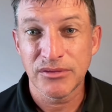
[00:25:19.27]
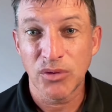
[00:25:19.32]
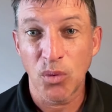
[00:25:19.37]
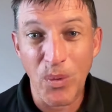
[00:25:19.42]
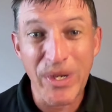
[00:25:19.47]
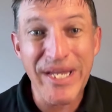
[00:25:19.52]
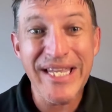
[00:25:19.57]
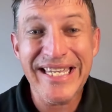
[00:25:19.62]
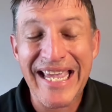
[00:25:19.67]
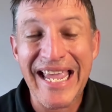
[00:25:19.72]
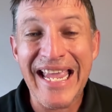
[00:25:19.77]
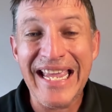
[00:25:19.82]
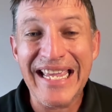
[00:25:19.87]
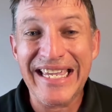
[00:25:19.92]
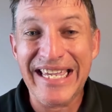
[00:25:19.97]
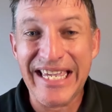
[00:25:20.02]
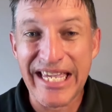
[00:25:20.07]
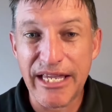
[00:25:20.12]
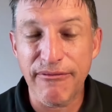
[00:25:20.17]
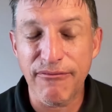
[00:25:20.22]
We
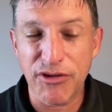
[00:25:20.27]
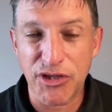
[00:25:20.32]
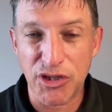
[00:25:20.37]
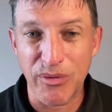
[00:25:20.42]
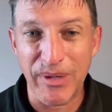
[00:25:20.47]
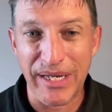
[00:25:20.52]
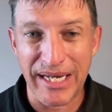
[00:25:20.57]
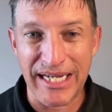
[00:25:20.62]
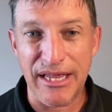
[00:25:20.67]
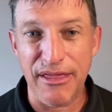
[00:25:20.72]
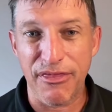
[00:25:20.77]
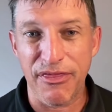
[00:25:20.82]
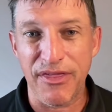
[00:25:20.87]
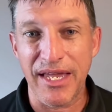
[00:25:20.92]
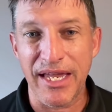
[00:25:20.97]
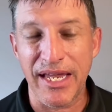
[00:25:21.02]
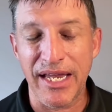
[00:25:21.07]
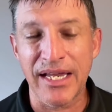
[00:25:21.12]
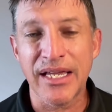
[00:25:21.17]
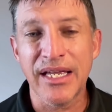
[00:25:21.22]
can't give you
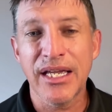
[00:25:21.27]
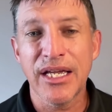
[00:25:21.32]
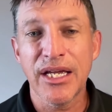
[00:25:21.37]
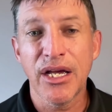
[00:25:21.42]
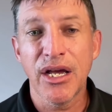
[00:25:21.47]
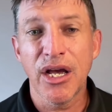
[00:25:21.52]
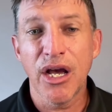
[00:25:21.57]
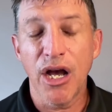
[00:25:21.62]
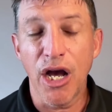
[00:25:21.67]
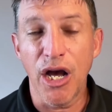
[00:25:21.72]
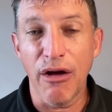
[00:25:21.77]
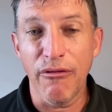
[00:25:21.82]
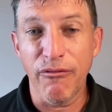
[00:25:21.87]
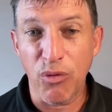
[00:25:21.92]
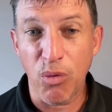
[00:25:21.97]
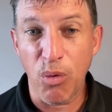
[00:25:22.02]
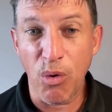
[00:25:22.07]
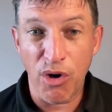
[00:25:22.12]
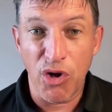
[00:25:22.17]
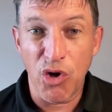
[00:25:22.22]
anything
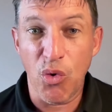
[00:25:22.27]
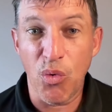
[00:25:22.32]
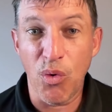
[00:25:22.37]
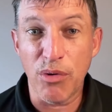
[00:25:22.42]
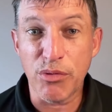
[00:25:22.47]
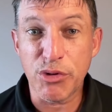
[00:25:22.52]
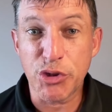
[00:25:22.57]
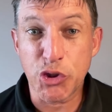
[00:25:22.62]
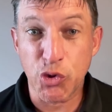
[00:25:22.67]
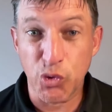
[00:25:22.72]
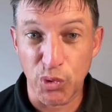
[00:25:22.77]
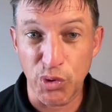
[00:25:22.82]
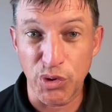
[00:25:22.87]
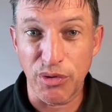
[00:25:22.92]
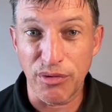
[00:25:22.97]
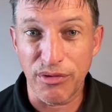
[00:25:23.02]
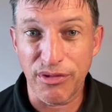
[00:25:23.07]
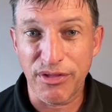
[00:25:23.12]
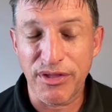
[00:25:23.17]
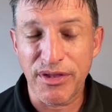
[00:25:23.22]
of quote unquote
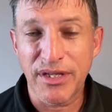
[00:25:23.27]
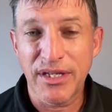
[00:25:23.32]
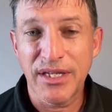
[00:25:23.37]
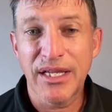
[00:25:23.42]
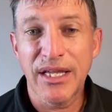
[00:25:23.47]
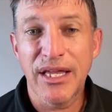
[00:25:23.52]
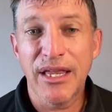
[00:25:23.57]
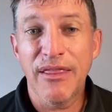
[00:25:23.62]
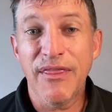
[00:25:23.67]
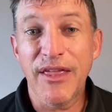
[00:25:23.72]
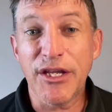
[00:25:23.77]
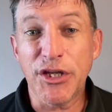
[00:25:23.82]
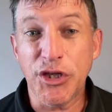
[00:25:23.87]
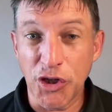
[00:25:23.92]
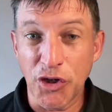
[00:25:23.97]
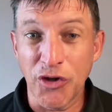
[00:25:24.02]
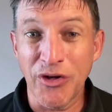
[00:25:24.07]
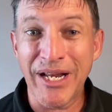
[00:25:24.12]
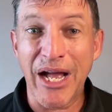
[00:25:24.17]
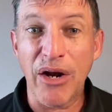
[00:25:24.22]
truth that
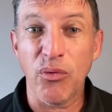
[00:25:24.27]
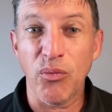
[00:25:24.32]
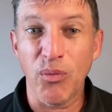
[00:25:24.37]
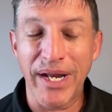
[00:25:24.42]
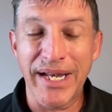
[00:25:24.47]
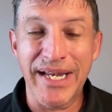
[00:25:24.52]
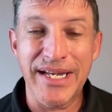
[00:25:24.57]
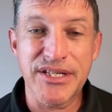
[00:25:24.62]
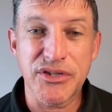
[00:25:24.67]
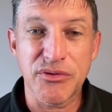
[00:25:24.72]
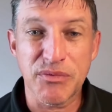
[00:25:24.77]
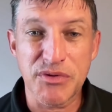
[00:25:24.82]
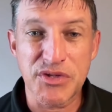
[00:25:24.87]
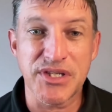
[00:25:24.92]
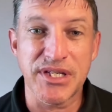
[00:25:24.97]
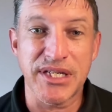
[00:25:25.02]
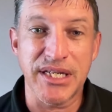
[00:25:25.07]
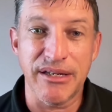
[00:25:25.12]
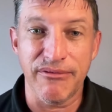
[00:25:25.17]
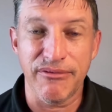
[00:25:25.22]
you're not ready to
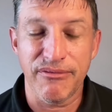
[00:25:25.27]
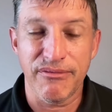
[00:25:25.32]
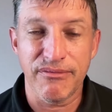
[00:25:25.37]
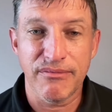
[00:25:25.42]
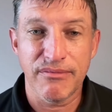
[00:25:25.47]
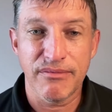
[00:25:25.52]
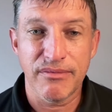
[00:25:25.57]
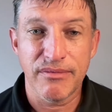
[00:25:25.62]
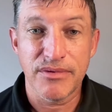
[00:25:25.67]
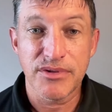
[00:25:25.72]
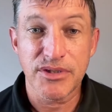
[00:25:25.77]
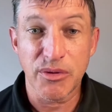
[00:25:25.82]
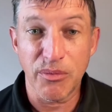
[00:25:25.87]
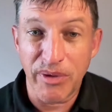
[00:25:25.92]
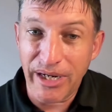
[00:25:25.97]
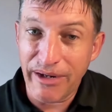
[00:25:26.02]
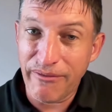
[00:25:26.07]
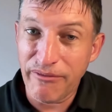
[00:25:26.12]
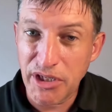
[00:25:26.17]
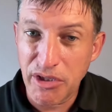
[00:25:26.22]
receive. So
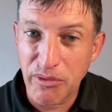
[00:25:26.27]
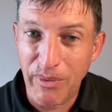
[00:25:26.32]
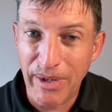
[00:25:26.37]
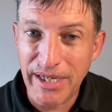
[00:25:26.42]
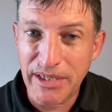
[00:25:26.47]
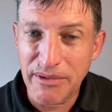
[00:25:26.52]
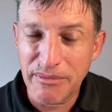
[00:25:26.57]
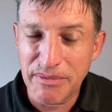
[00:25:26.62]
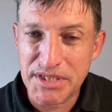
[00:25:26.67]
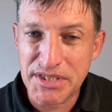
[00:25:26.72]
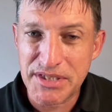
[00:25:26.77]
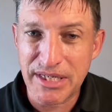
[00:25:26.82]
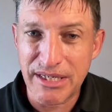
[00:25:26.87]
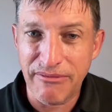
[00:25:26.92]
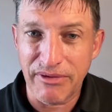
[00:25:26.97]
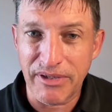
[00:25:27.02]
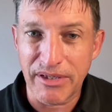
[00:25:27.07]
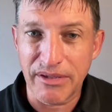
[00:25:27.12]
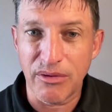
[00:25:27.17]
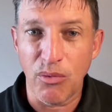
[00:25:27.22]
whenever you're ready to
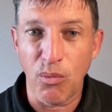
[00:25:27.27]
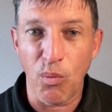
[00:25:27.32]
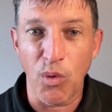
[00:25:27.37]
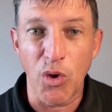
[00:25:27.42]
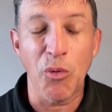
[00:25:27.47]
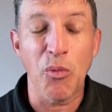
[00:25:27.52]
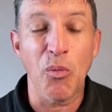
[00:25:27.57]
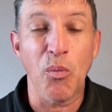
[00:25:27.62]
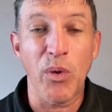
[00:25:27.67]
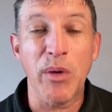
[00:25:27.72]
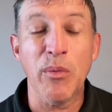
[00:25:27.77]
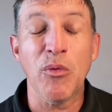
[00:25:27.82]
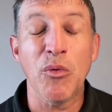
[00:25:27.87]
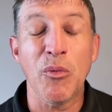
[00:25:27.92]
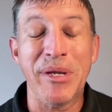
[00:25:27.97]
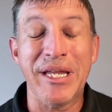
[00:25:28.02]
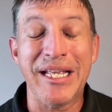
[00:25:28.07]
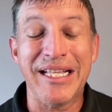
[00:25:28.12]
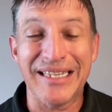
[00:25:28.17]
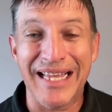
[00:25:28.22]
receive it, we will
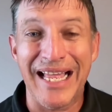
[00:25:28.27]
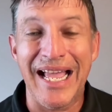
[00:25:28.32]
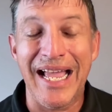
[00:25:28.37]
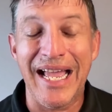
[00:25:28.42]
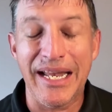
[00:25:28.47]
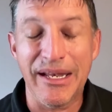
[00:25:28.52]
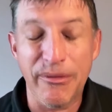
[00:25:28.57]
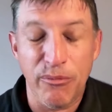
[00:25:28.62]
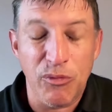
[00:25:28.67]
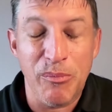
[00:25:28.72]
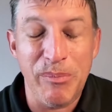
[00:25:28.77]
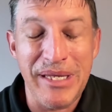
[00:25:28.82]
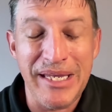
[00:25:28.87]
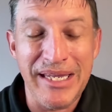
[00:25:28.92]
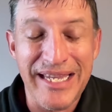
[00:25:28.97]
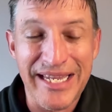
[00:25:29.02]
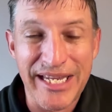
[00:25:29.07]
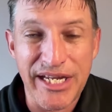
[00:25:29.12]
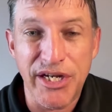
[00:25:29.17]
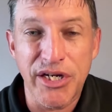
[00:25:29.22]
be glad. We'll be
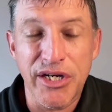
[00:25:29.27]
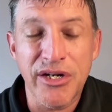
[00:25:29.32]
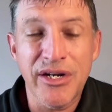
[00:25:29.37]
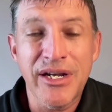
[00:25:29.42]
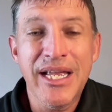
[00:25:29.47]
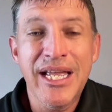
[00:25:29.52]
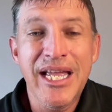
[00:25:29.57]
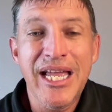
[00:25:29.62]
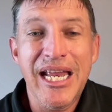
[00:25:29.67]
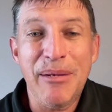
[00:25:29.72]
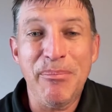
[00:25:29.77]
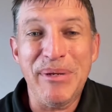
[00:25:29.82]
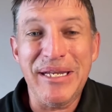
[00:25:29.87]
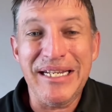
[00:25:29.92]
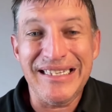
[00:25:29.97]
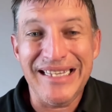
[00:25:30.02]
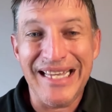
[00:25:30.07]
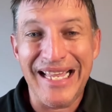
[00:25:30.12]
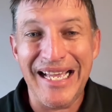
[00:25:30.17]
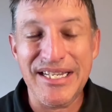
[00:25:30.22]
here and be
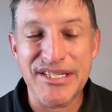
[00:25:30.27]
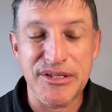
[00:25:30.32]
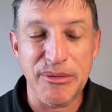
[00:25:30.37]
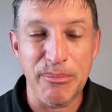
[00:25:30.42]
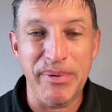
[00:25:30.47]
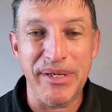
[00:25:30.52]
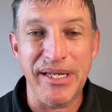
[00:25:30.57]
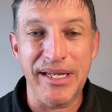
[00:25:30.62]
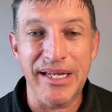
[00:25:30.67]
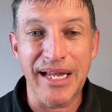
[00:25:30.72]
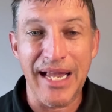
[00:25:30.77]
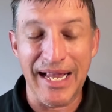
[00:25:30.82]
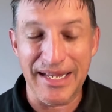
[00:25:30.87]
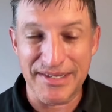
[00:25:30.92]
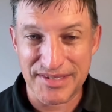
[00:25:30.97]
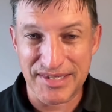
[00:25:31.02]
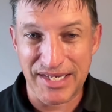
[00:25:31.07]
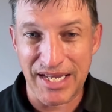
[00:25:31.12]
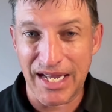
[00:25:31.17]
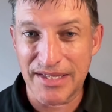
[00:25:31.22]
glad to be,
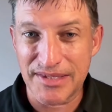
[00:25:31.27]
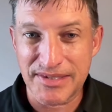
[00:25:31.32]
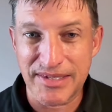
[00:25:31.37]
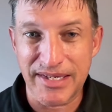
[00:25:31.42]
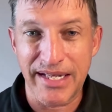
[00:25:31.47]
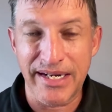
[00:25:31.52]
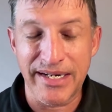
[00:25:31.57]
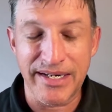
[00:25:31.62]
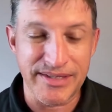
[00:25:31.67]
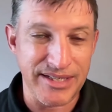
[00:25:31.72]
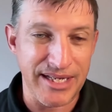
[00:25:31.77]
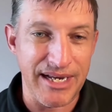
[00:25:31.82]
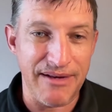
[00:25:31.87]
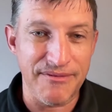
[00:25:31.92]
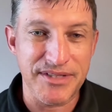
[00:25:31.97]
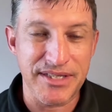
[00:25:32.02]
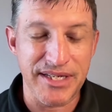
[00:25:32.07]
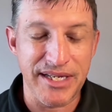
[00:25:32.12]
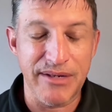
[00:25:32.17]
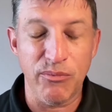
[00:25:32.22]
as Scott said, and as
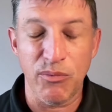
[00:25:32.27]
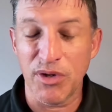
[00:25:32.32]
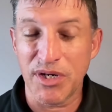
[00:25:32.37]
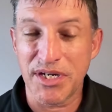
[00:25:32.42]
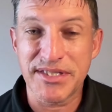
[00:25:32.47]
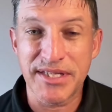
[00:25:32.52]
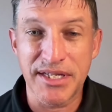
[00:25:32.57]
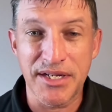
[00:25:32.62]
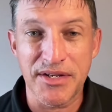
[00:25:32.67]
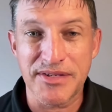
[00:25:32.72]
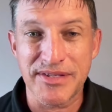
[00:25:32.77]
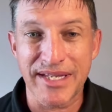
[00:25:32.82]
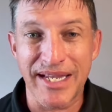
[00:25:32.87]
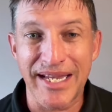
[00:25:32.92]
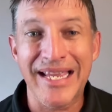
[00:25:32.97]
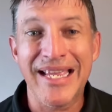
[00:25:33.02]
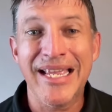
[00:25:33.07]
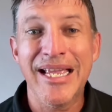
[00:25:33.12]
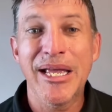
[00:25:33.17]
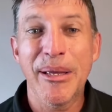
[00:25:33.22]
I've said, we'll continue to
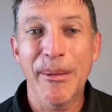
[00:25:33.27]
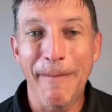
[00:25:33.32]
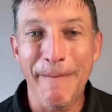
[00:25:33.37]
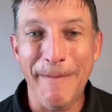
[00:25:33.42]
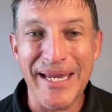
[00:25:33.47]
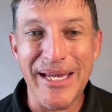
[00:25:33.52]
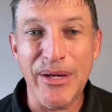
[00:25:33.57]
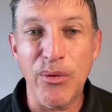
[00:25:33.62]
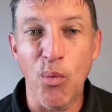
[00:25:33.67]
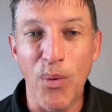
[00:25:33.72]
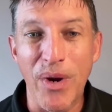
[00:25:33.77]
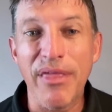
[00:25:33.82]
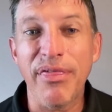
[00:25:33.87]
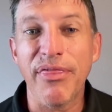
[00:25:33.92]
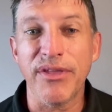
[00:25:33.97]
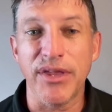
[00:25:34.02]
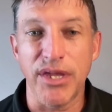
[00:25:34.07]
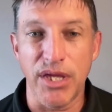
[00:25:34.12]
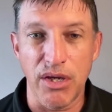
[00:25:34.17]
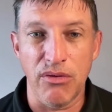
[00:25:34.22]
say, be
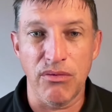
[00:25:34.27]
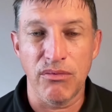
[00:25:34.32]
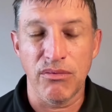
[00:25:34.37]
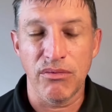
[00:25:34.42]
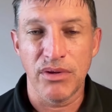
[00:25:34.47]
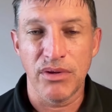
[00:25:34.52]
with you.